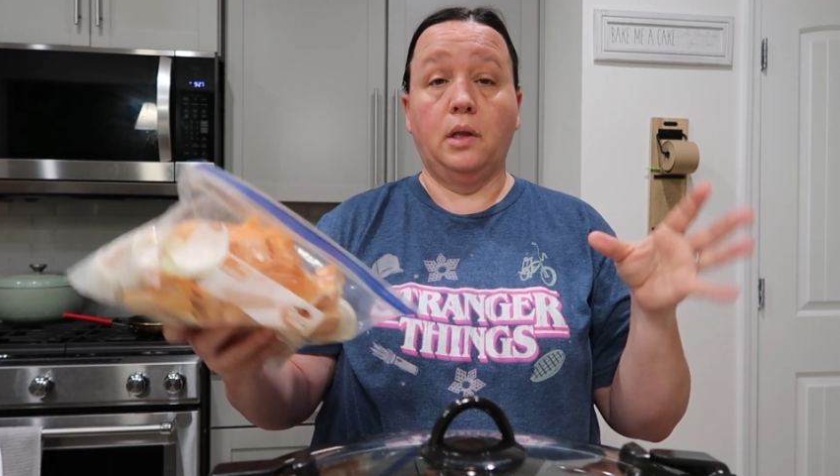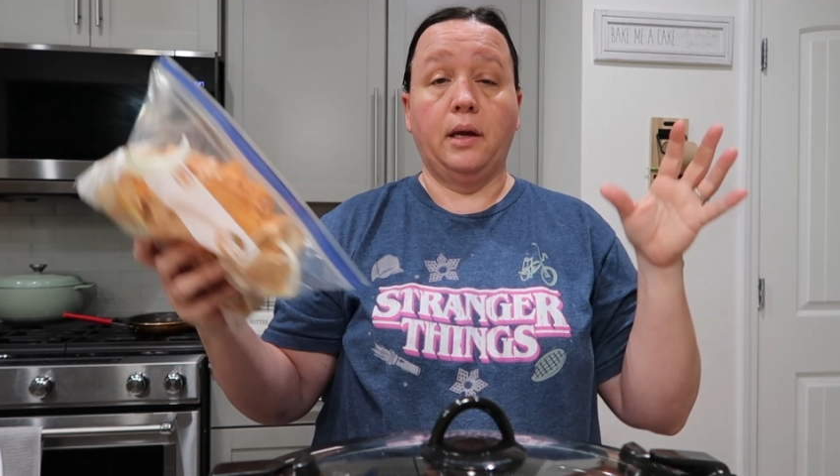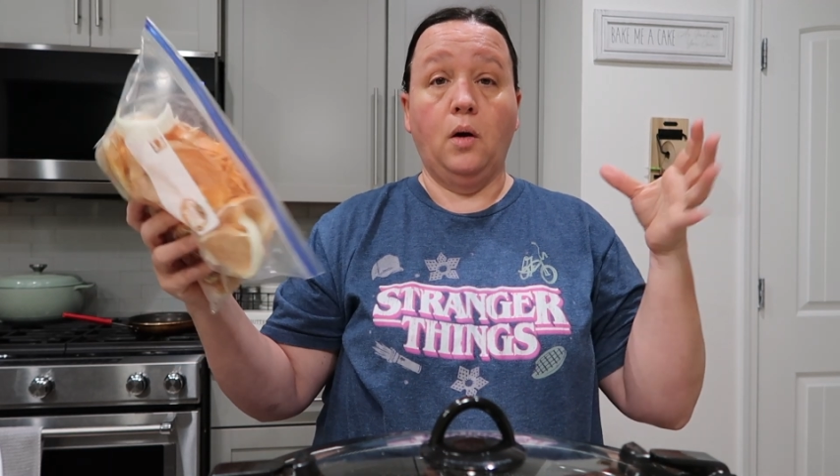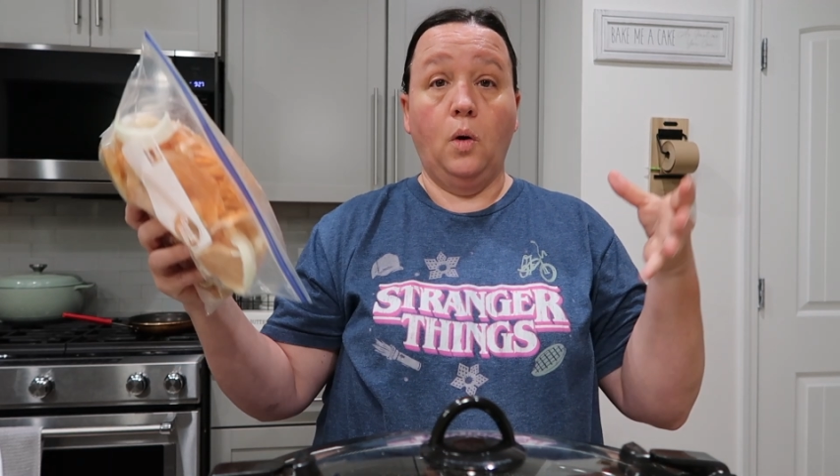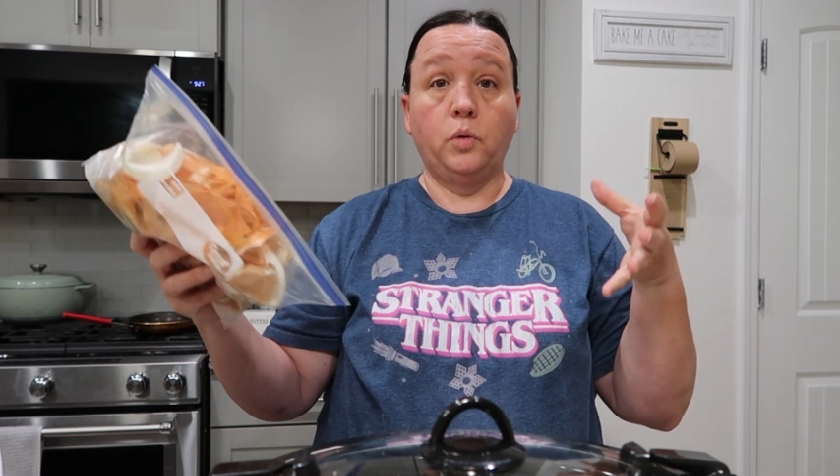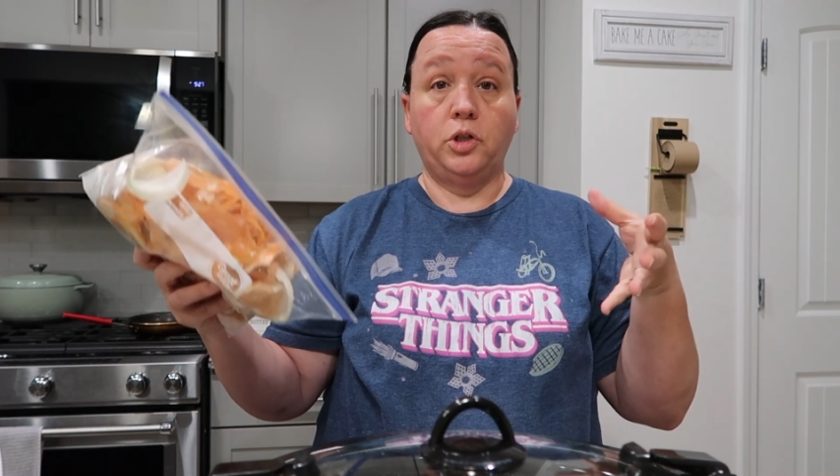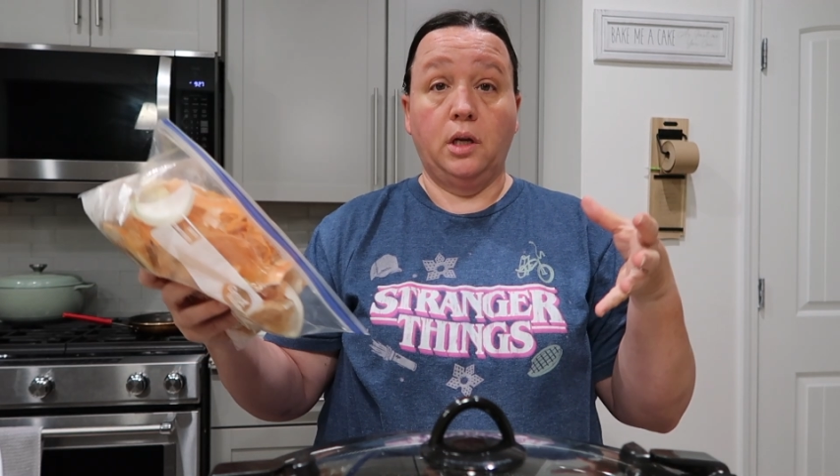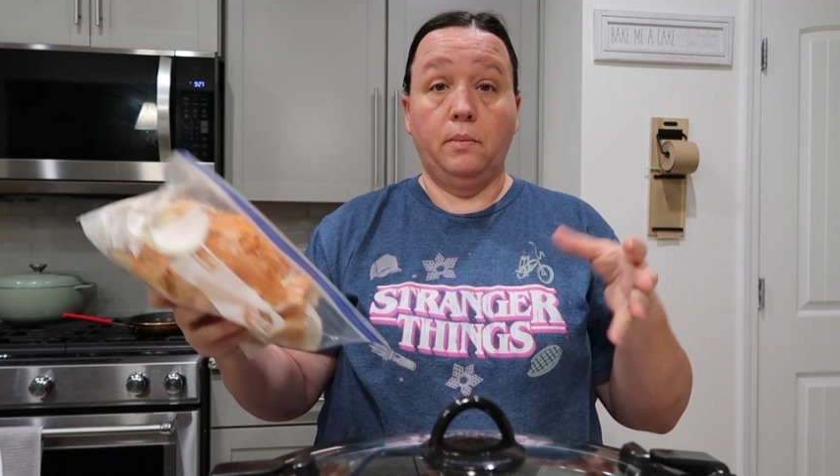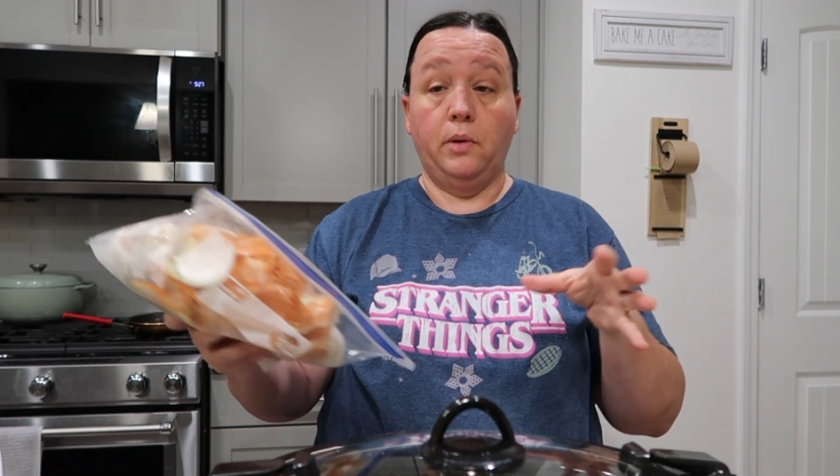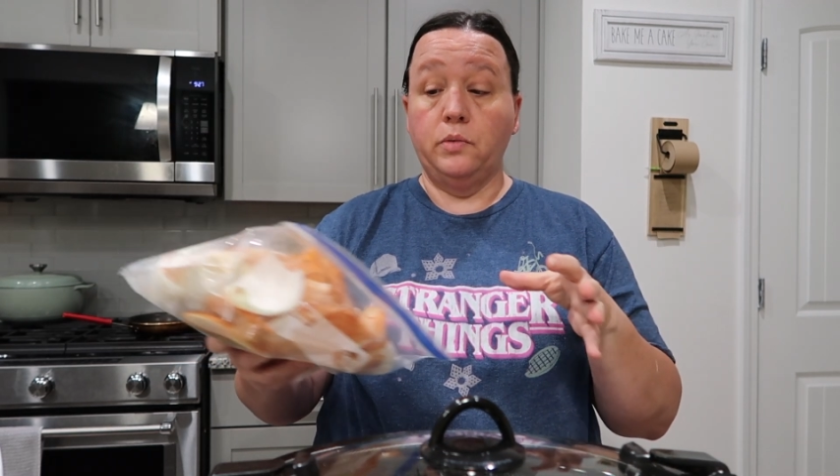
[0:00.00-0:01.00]
like whole
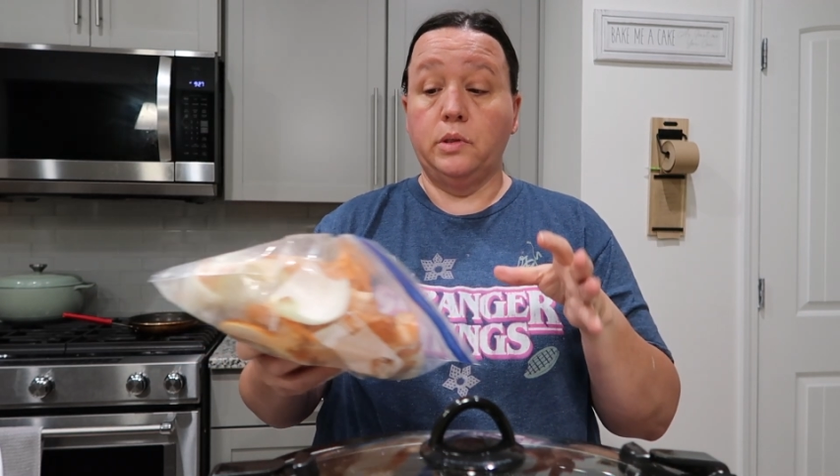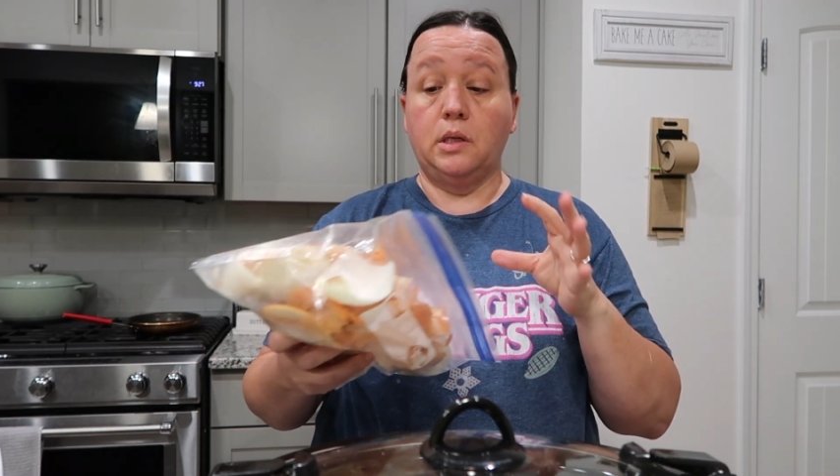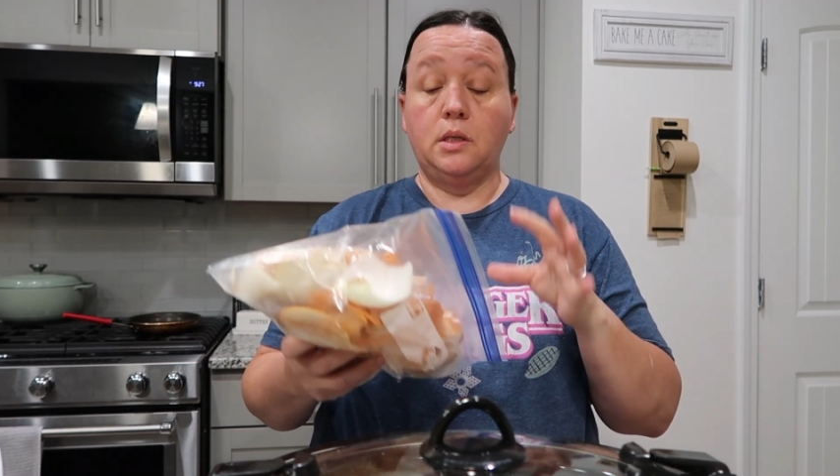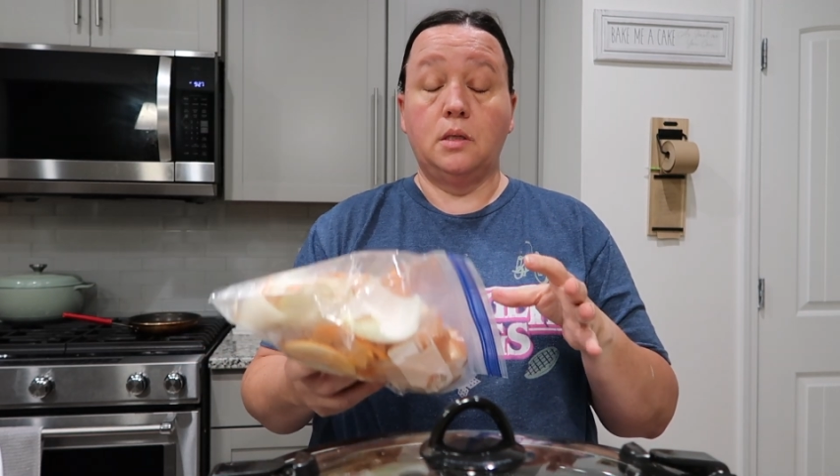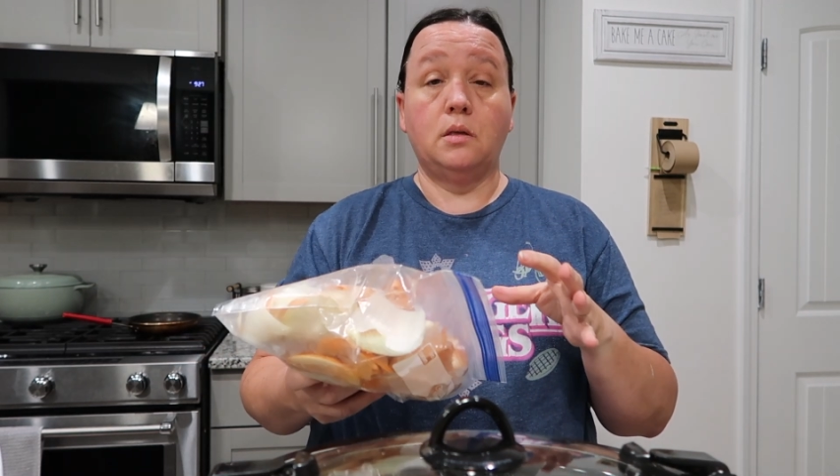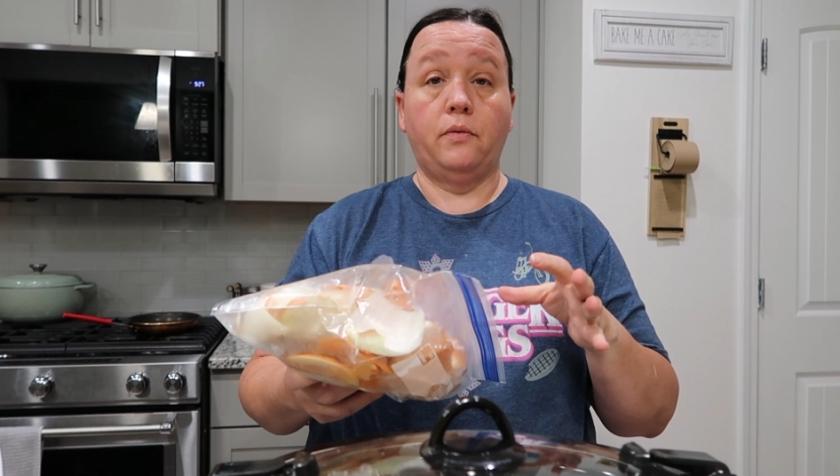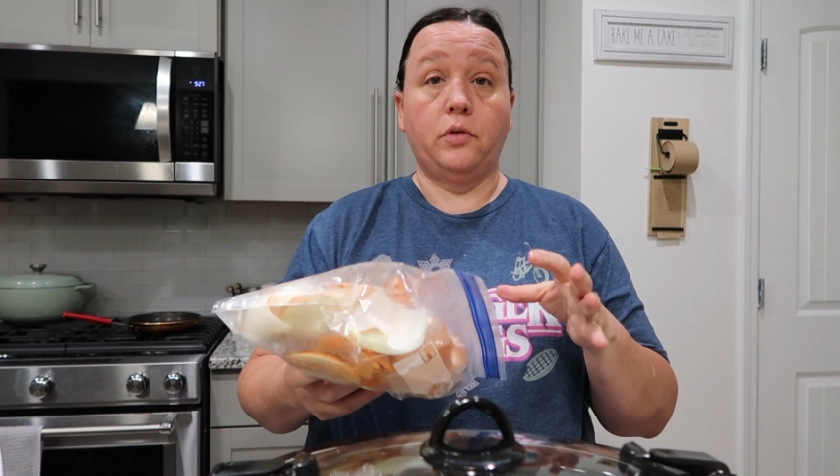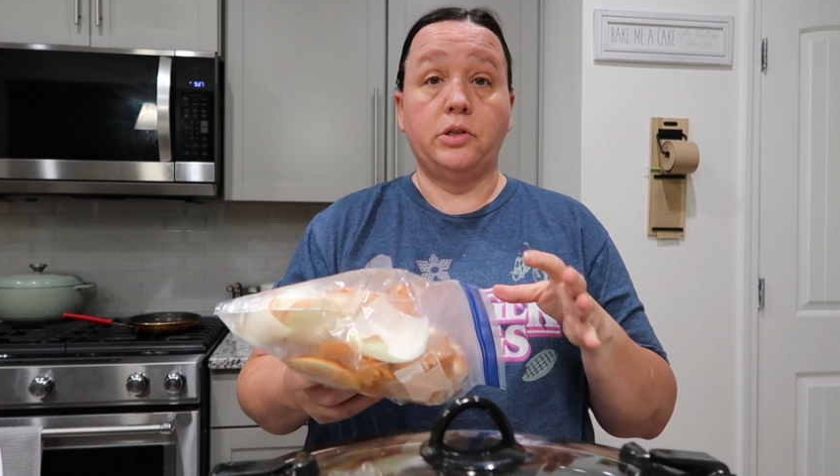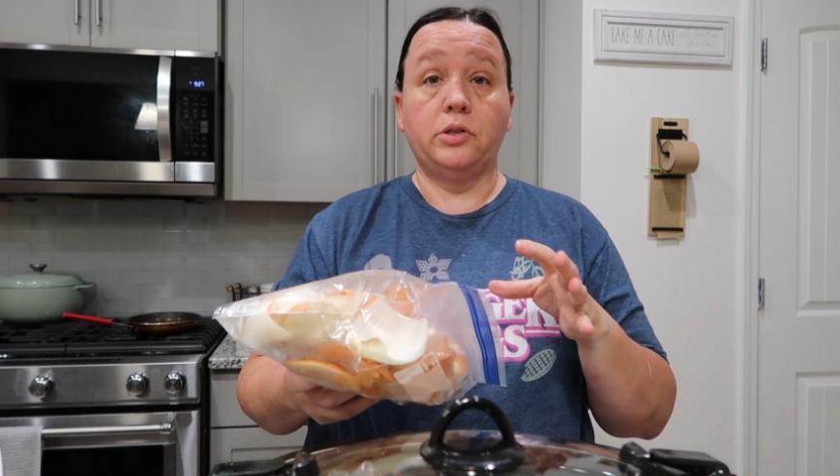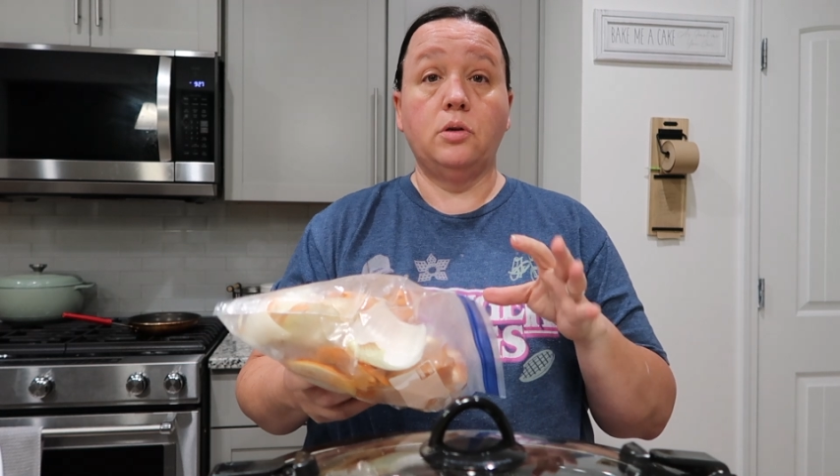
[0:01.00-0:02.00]
chicken bones in the
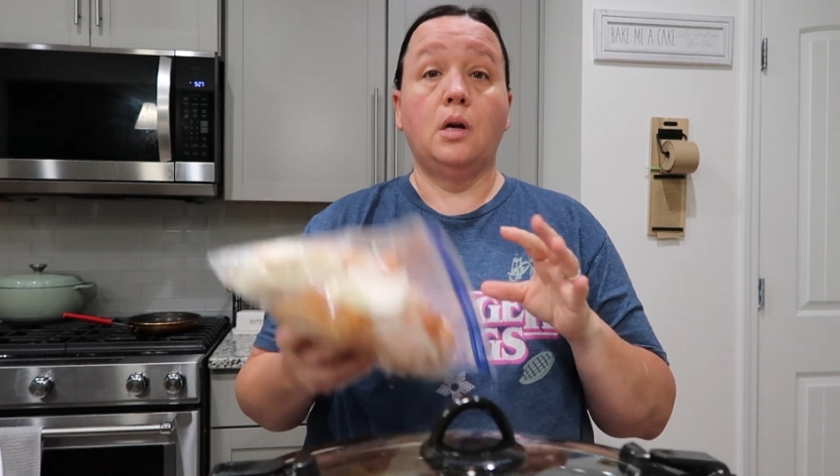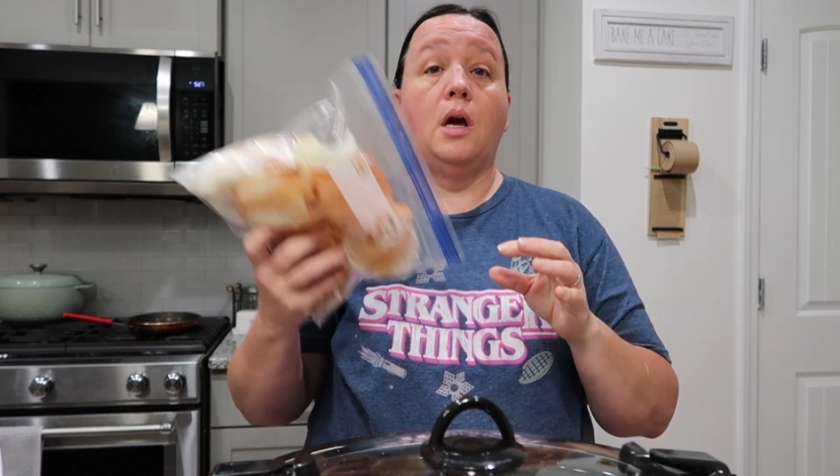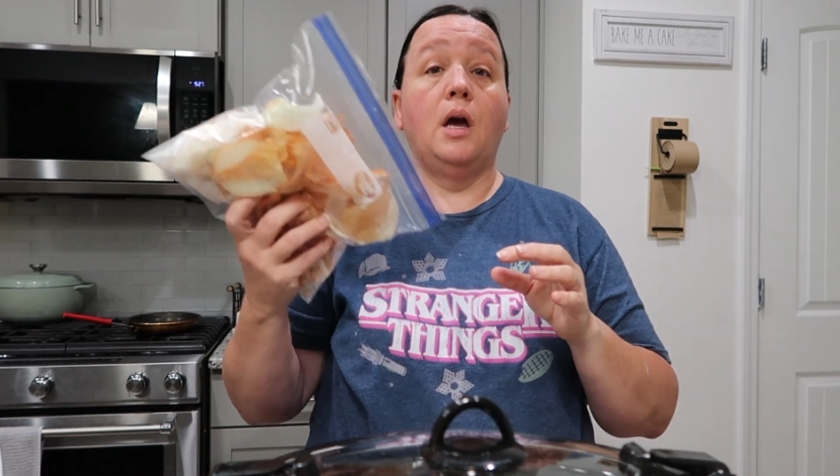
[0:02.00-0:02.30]
freezer.